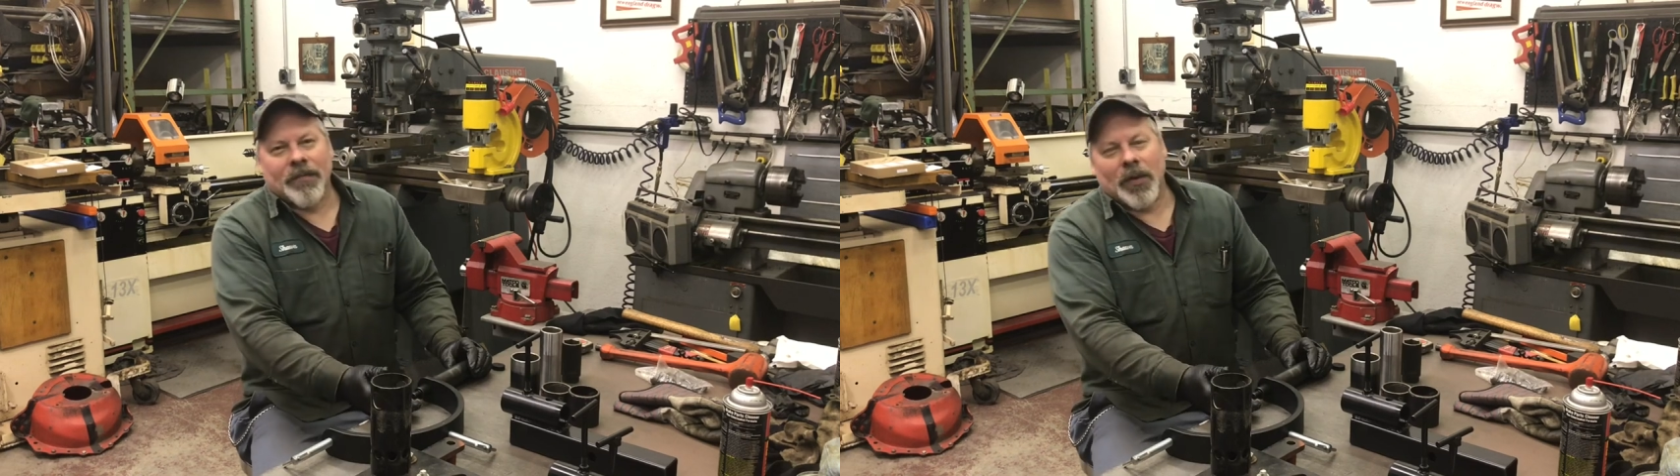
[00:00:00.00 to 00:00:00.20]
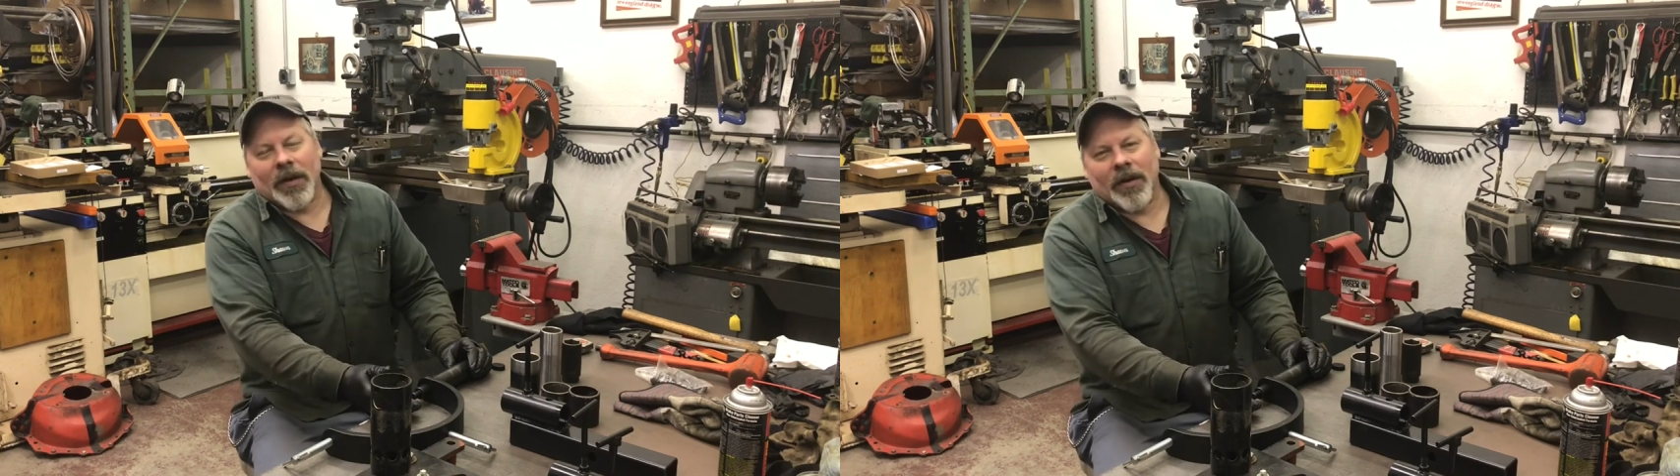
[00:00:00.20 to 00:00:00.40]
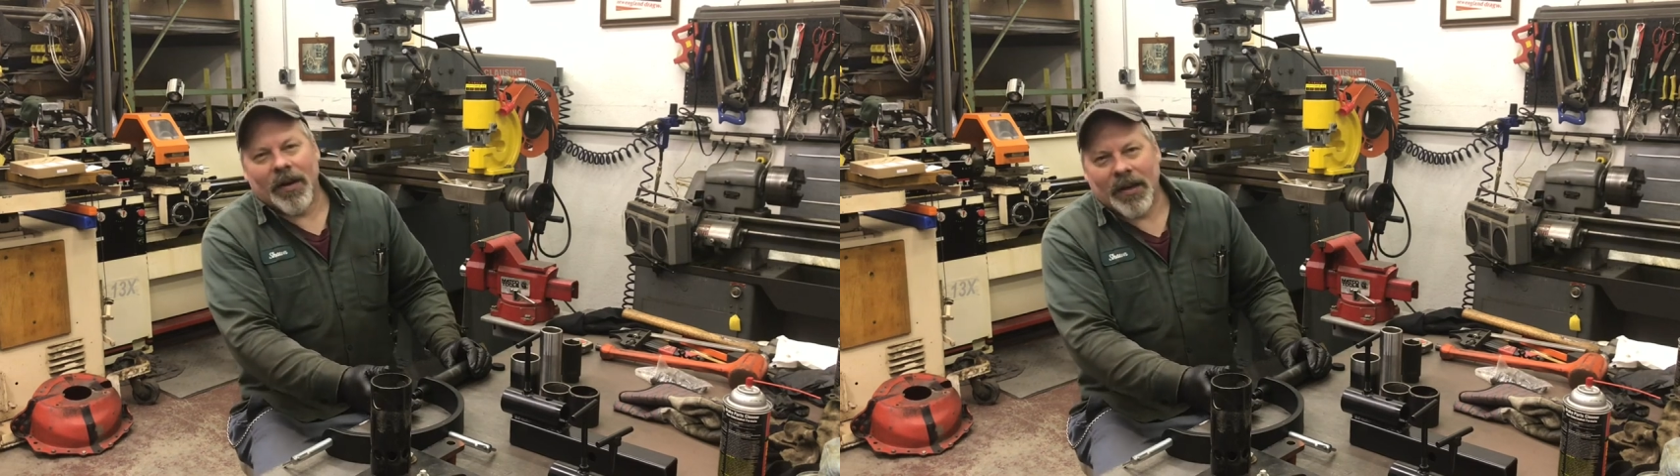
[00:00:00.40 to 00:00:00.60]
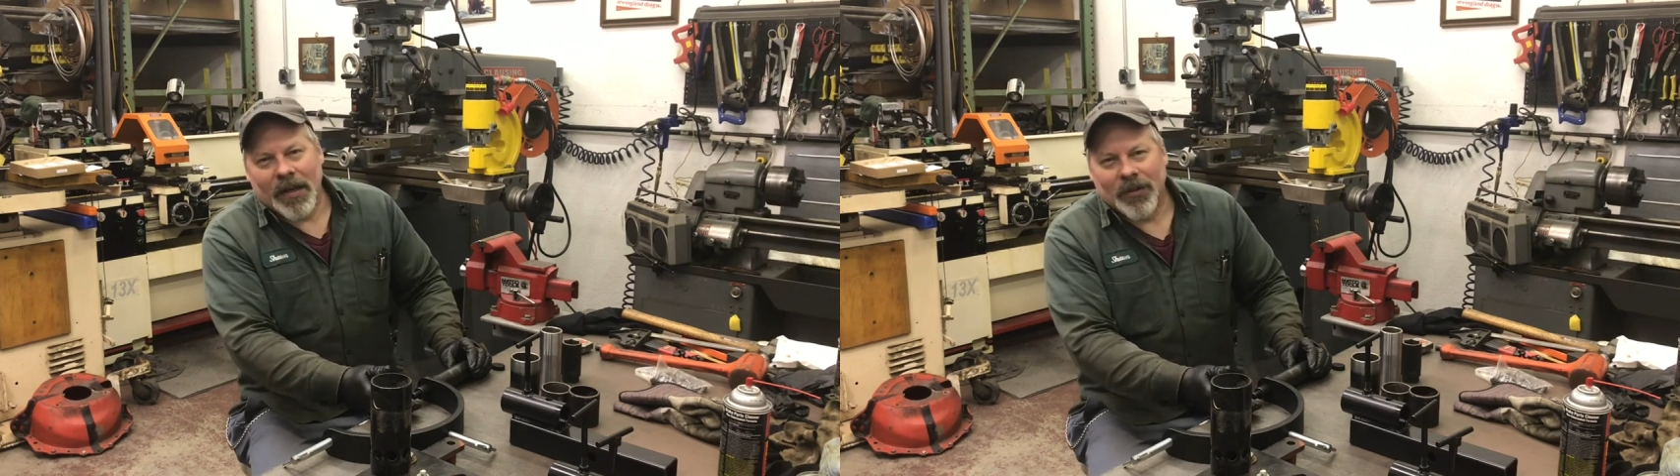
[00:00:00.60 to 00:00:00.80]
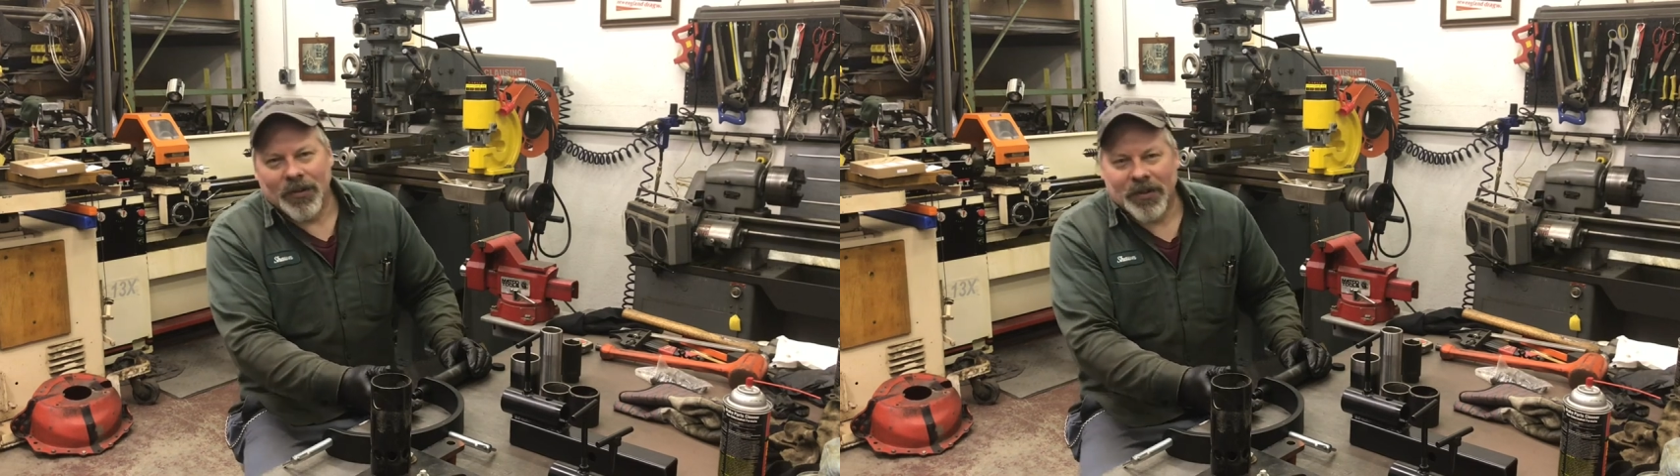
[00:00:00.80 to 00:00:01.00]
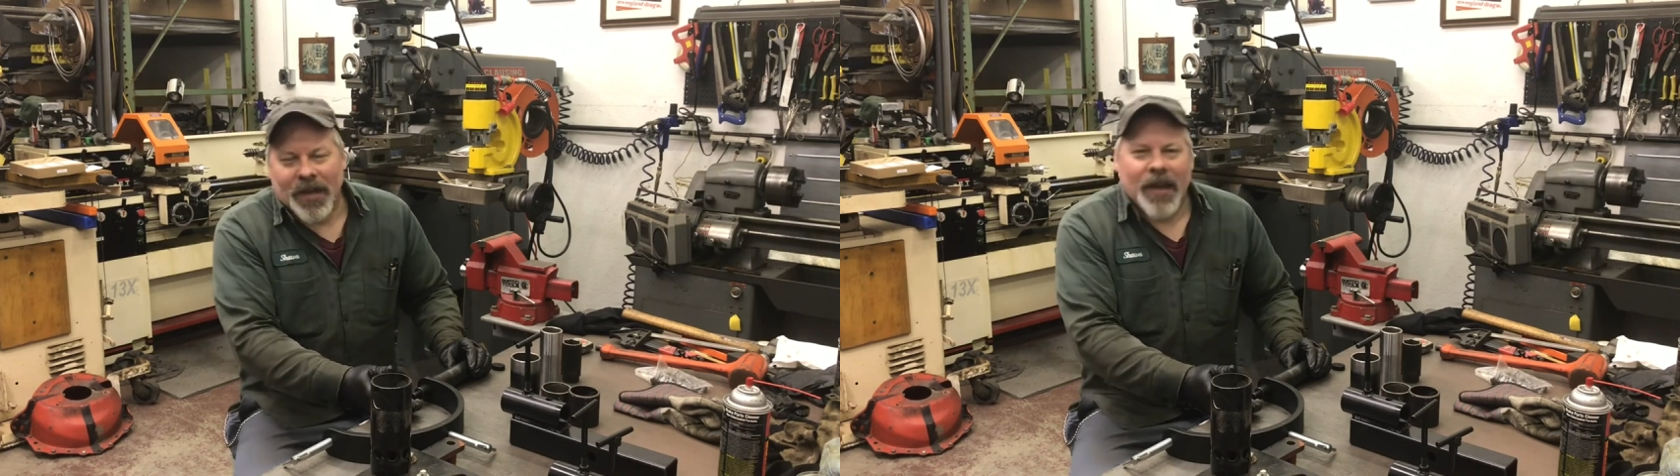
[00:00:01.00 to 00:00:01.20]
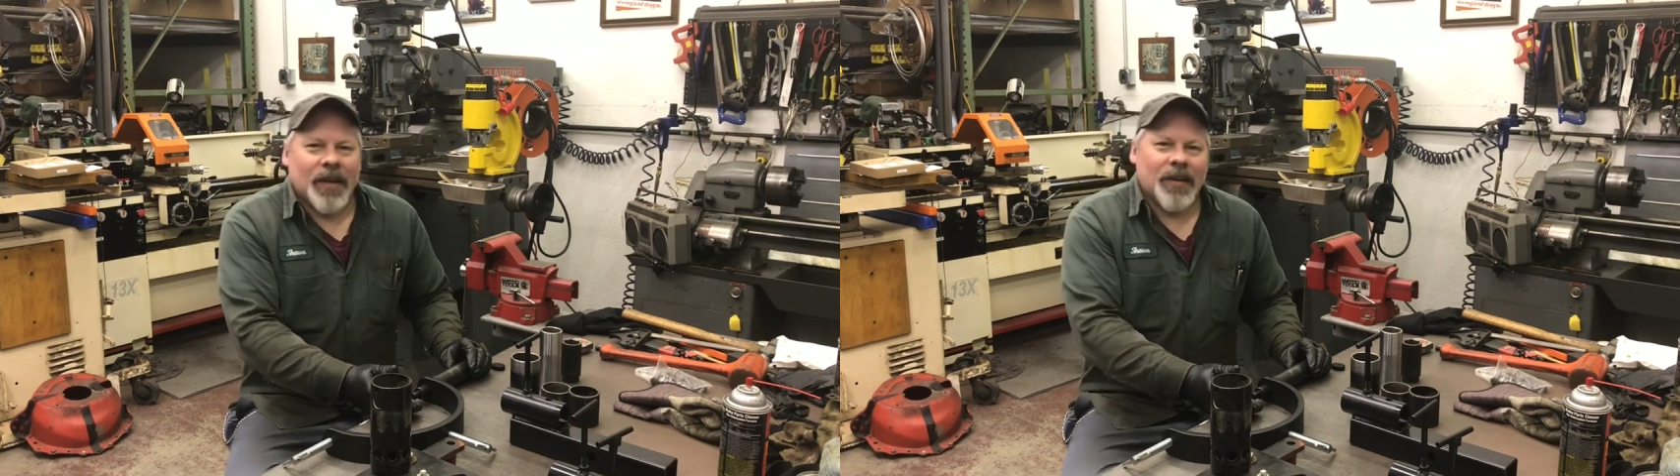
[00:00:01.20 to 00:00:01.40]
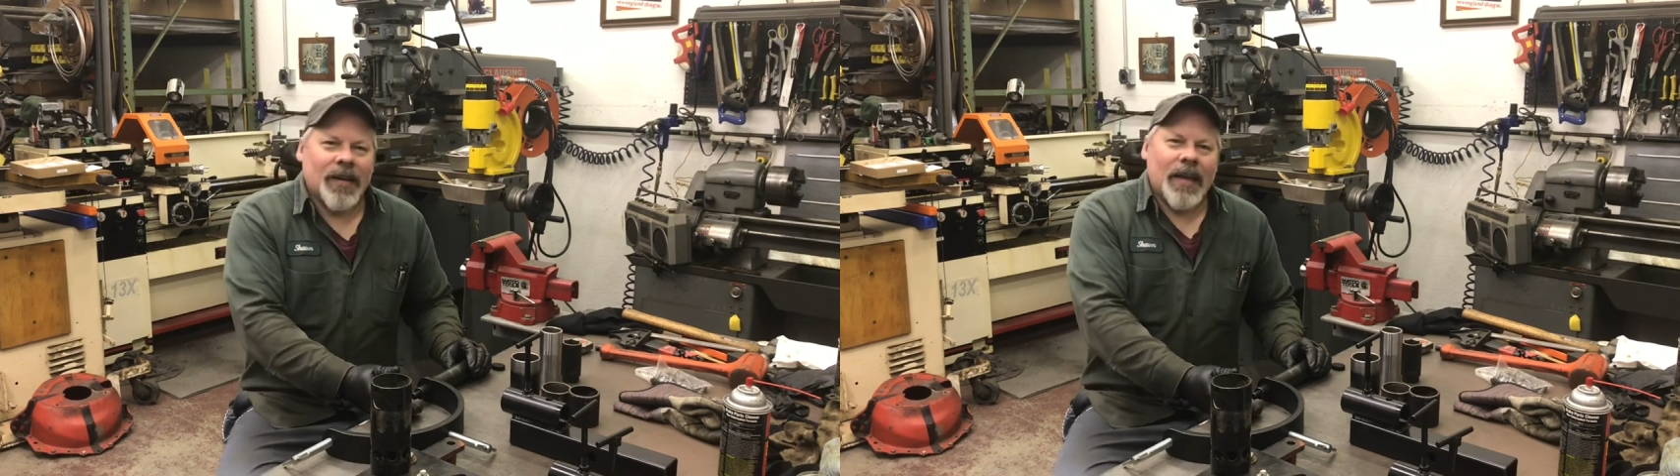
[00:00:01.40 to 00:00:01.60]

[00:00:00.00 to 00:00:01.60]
putting it on an engine stand,